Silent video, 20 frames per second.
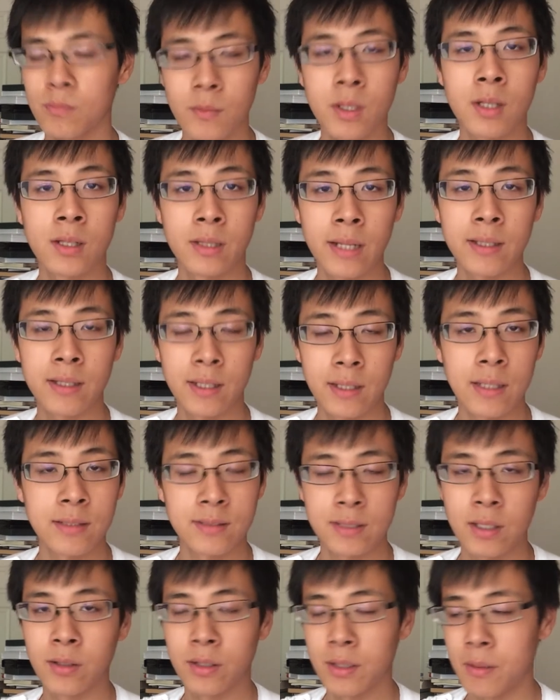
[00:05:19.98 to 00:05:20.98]
collecting and
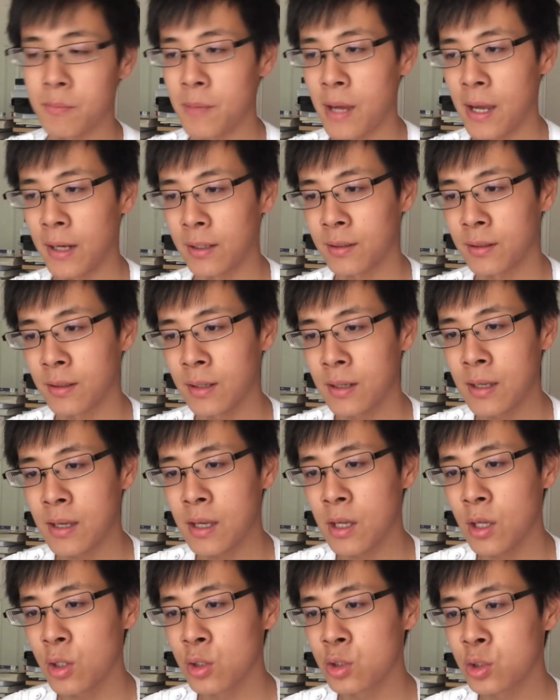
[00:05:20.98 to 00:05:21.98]
selling them back.
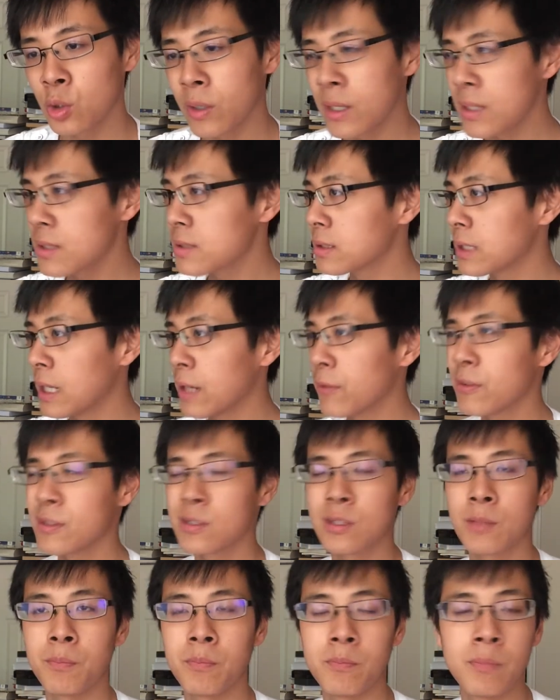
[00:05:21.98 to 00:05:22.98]
So his life
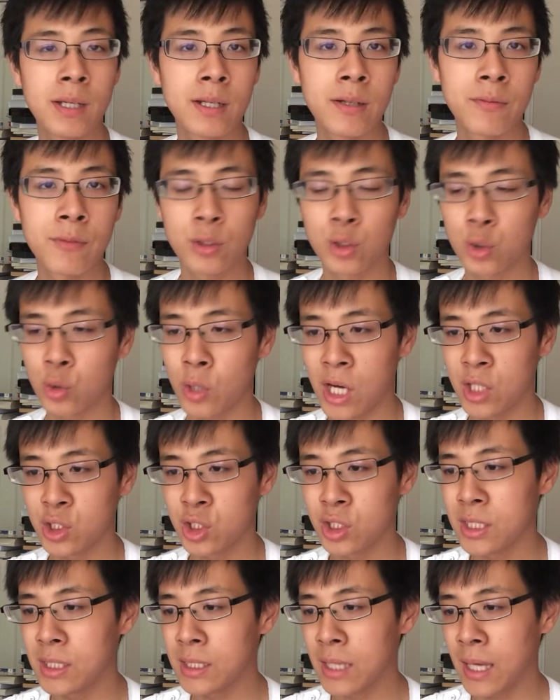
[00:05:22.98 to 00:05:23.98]
is a bit of a
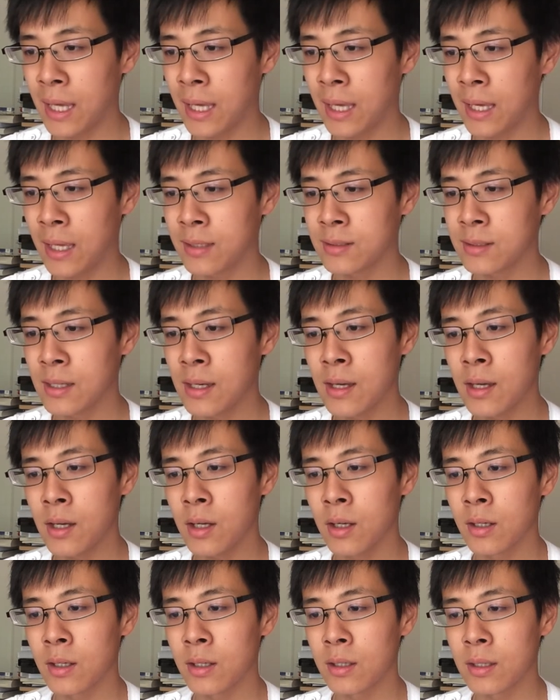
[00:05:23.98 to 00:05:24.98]
tragedy, and
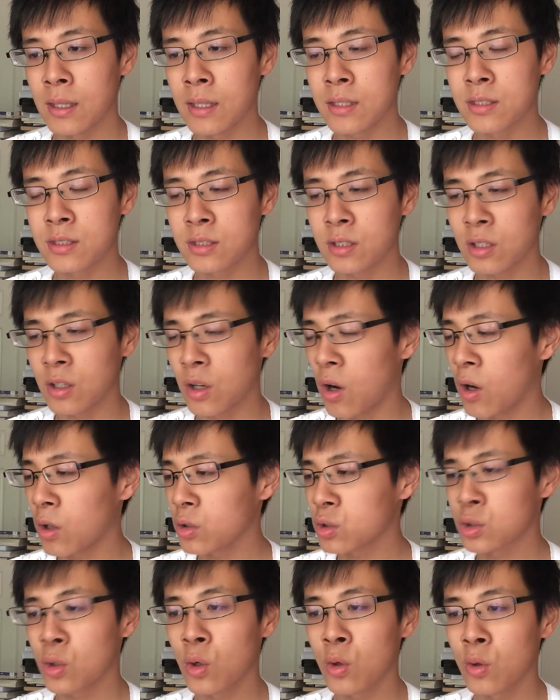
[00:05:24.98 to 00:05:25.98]
it's
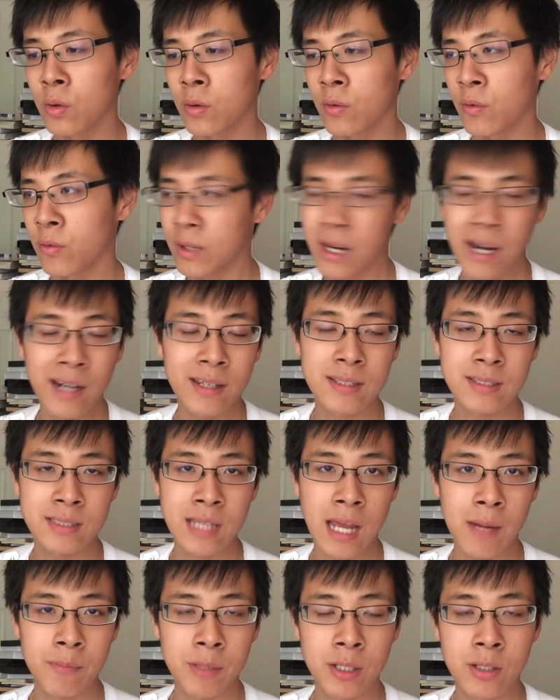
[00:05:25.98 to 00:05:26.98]
also kind of
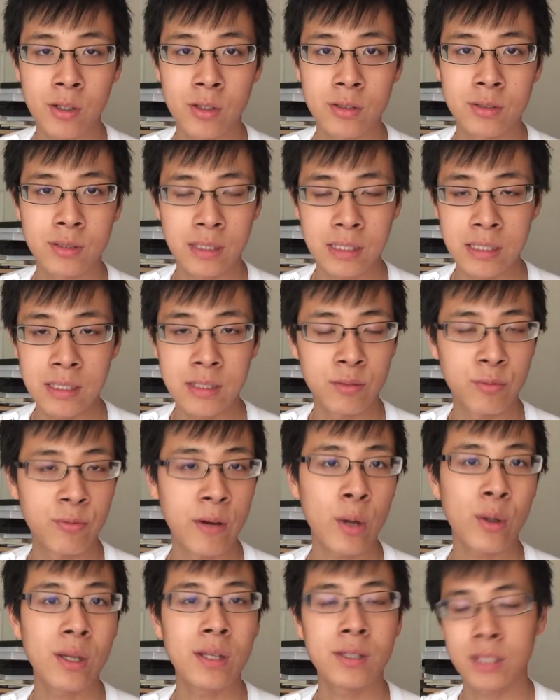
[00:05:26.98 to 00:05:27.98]
sad because he's
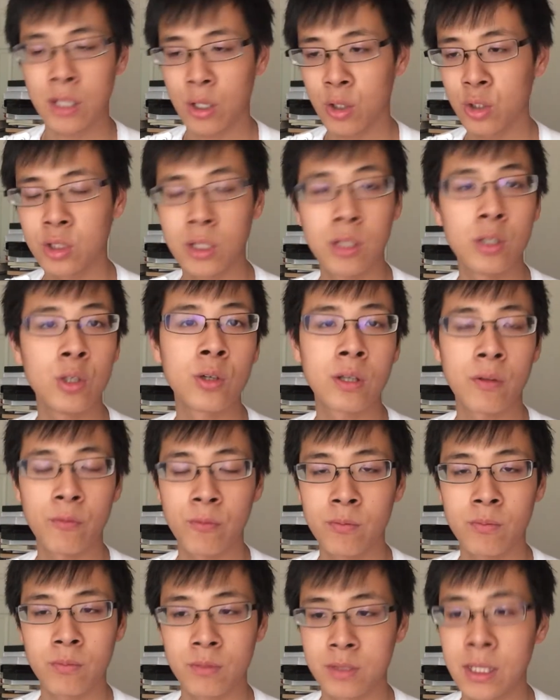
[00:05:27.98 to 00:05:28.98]
very intelligent. You can
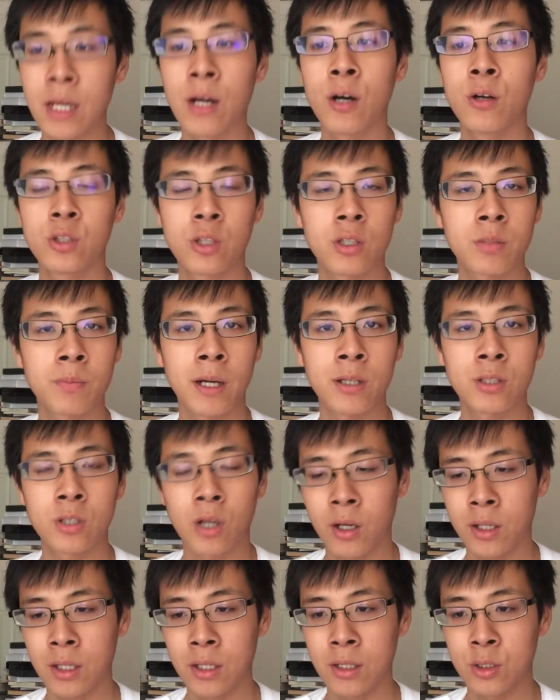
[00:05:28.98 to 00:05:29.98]
tell just by
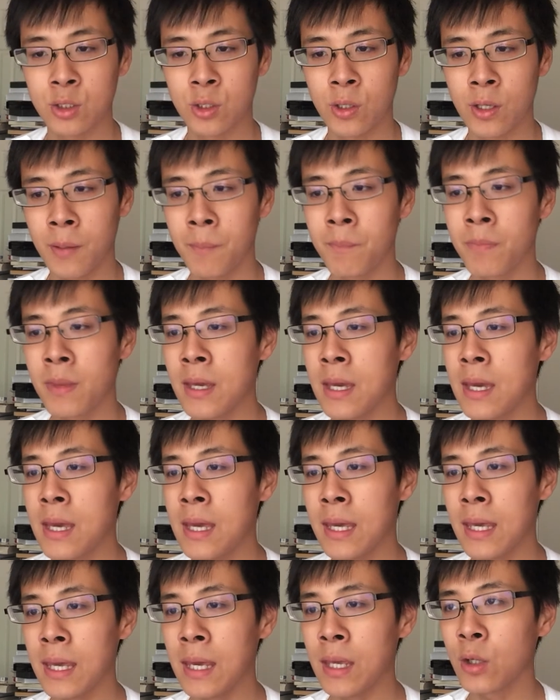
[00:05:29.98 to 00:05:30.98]
talking to him.
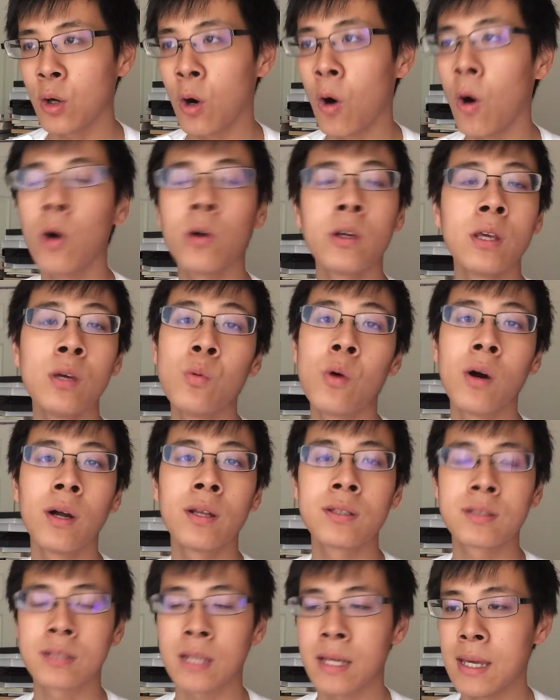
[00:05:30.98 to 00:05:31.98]
And all he
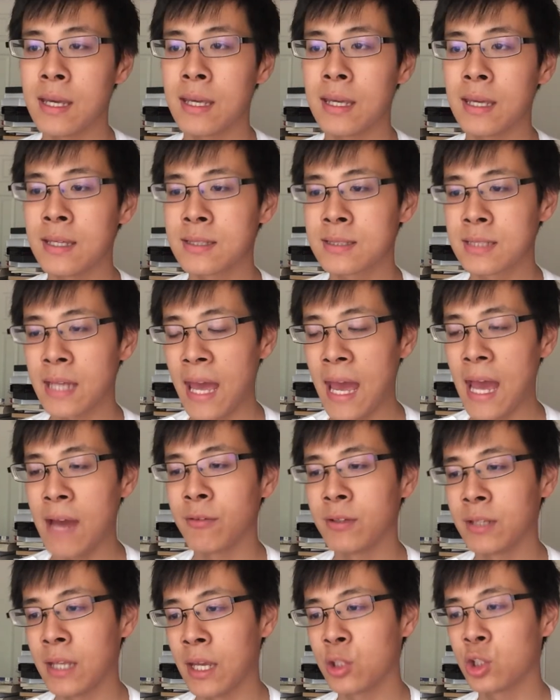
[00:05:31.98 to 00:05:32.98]
wants is to
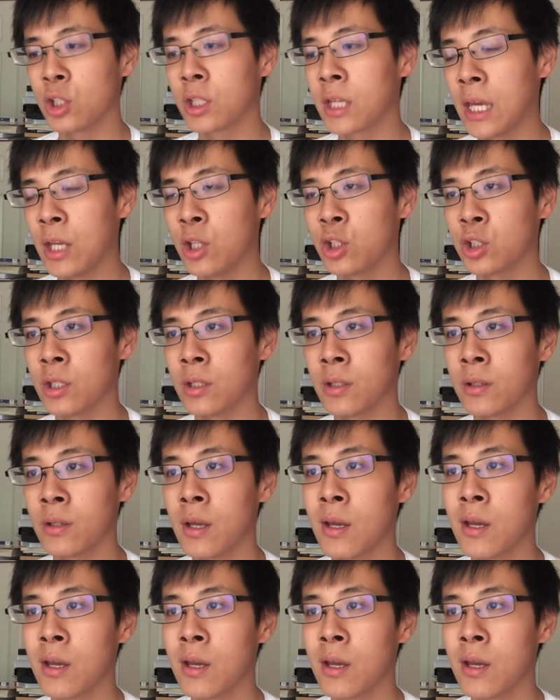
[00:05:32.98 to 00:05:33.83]
have an education